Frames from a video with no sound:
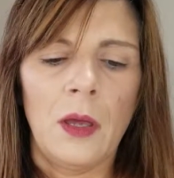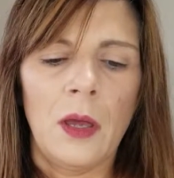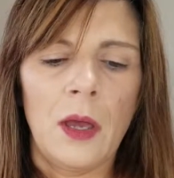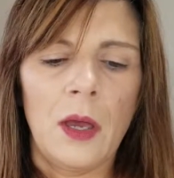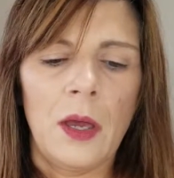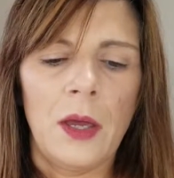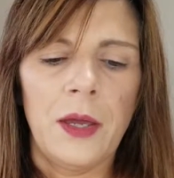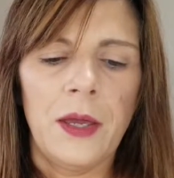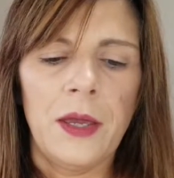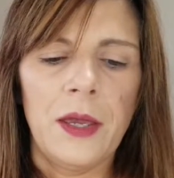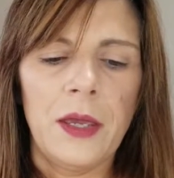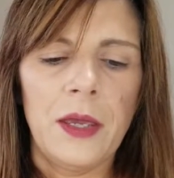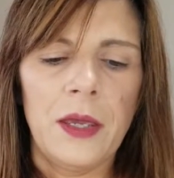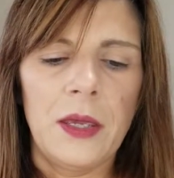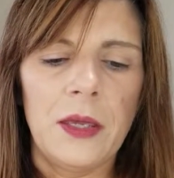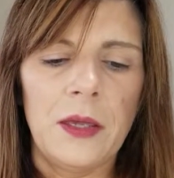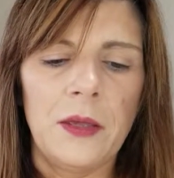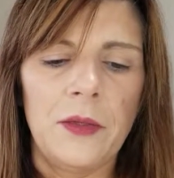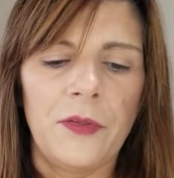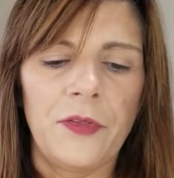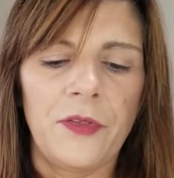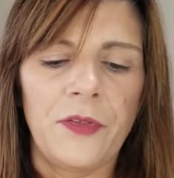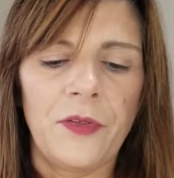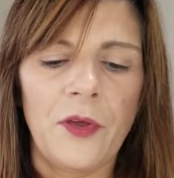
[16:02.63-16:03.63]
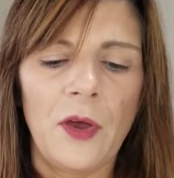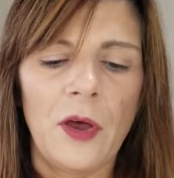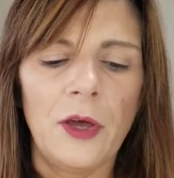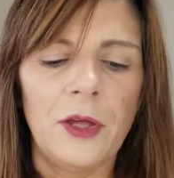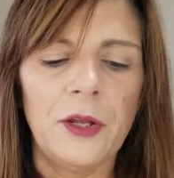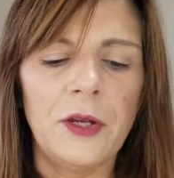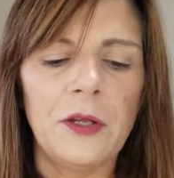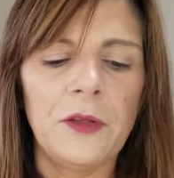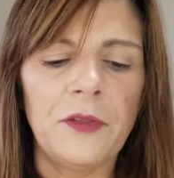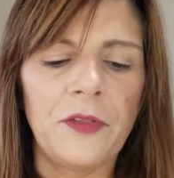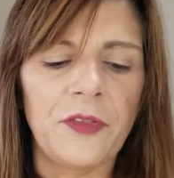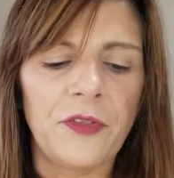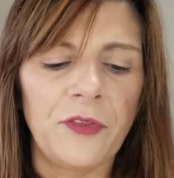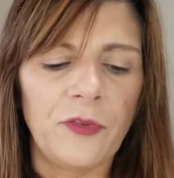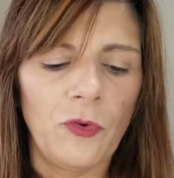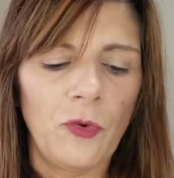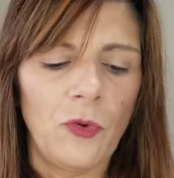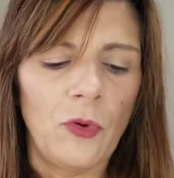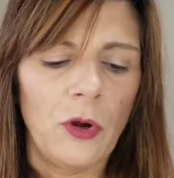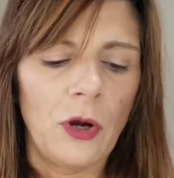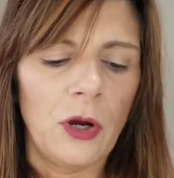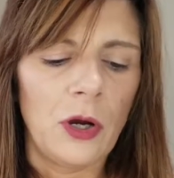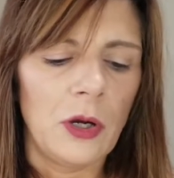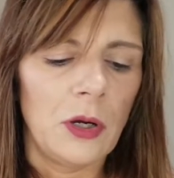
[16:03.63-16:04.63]
I saw it in
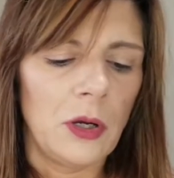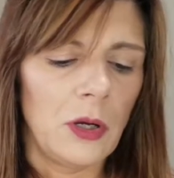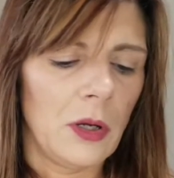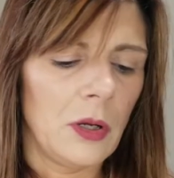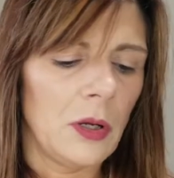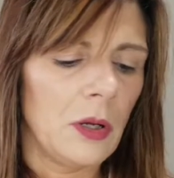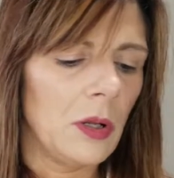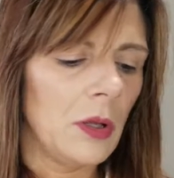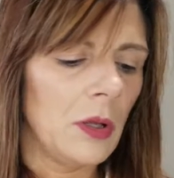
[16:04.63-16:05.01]
store